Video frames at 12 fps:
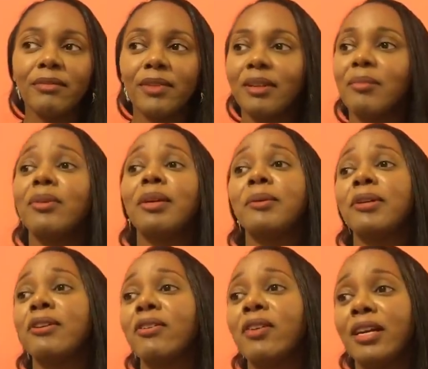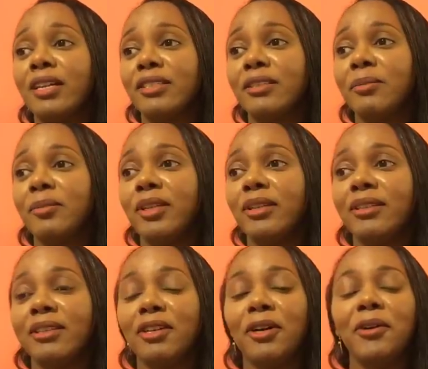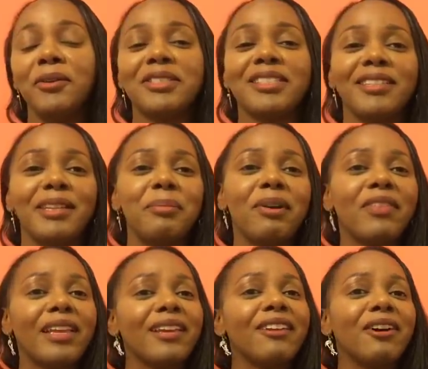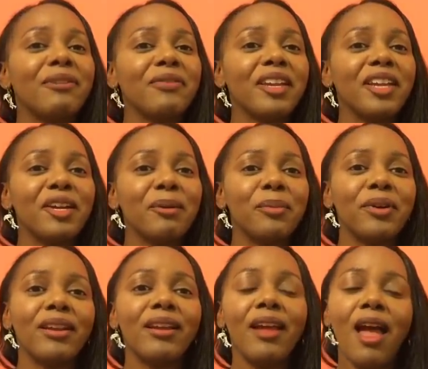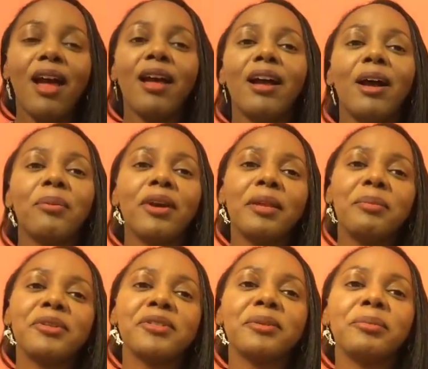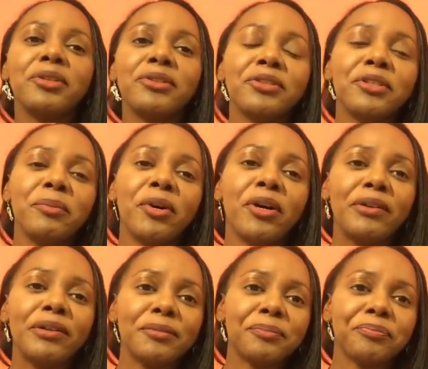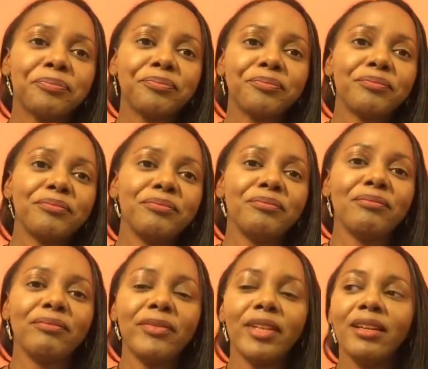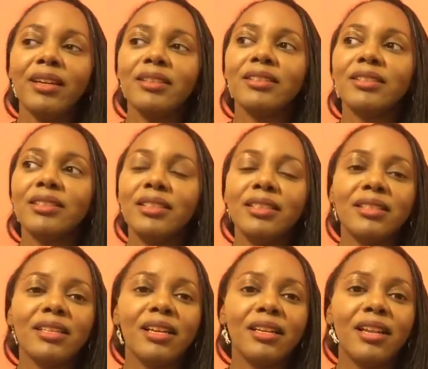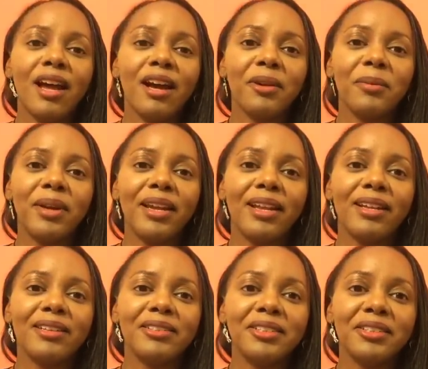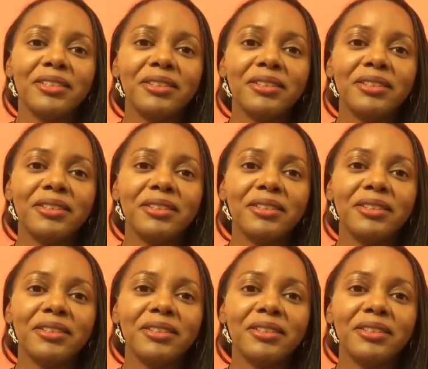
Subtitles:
probably going to crash in a minute and go sleep after I get off of here, but I'll probably post the pictures tomorrow. She is a Nottoway elder.